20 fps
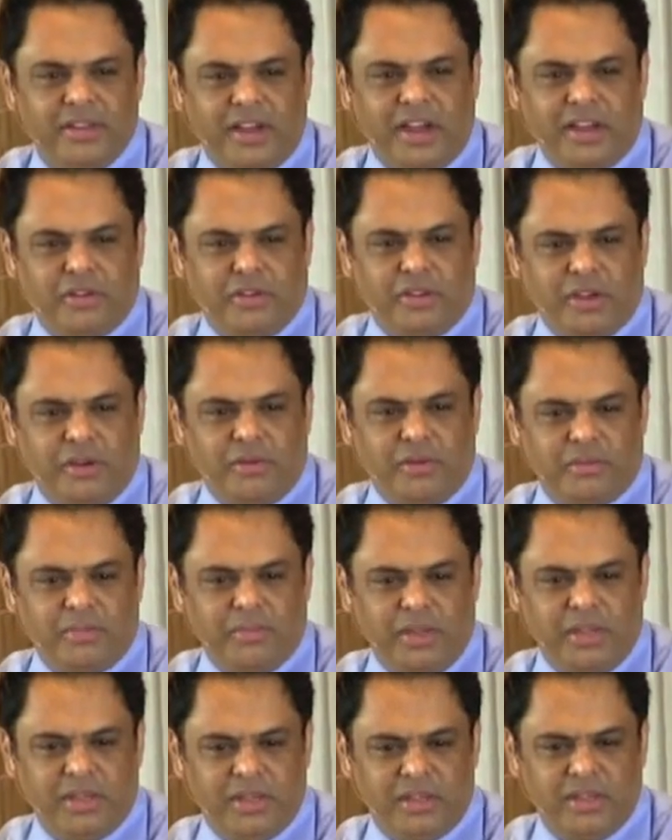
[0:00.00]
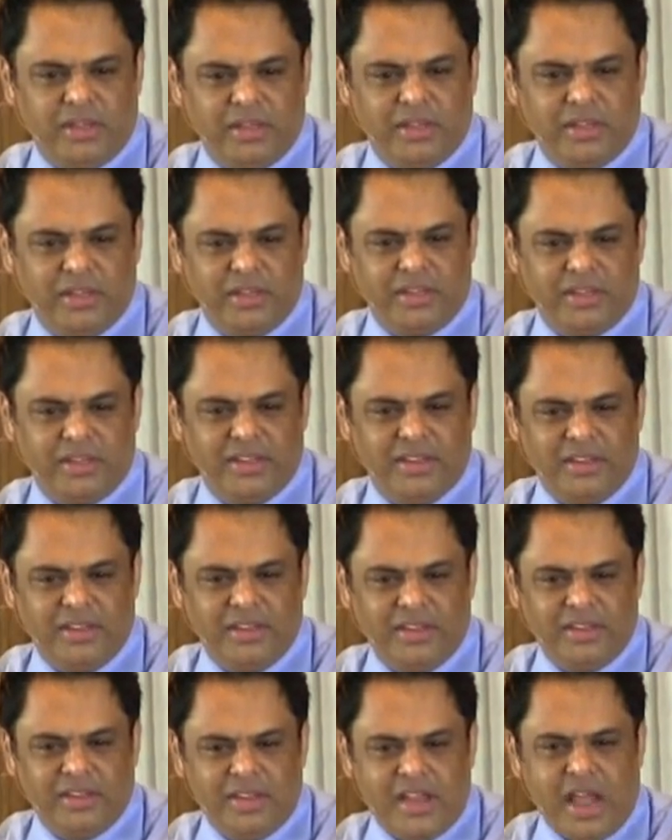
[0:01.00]
Are you here with me?
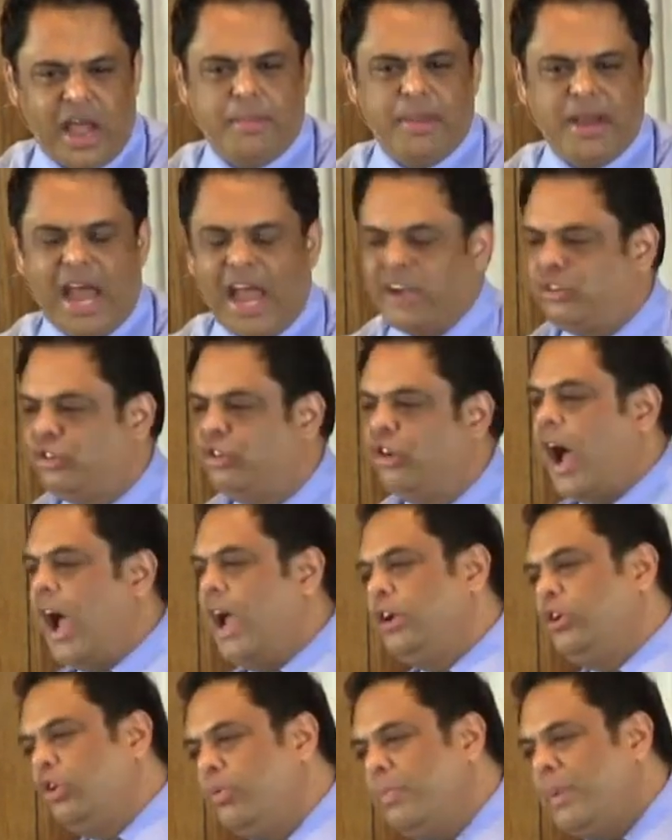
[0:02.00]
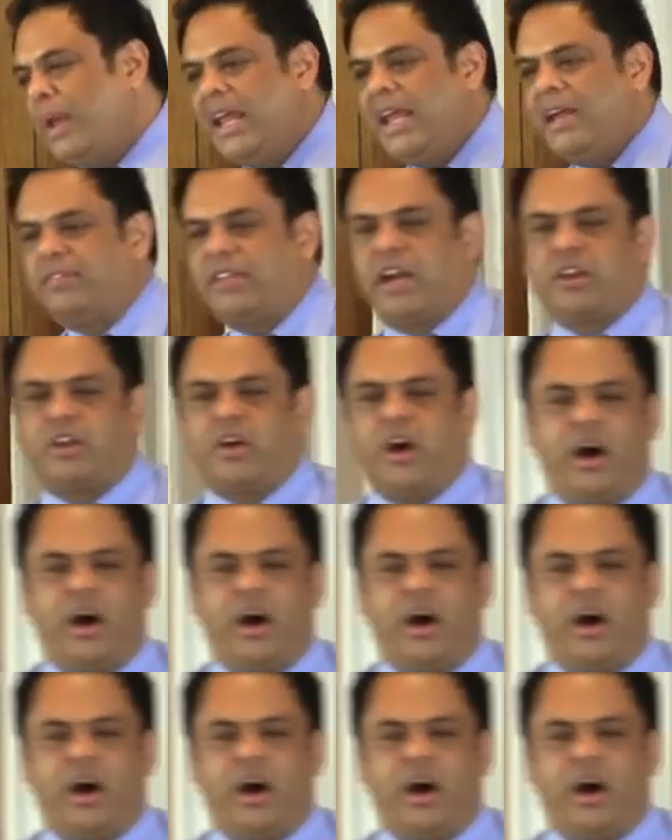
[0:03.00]
I do believe that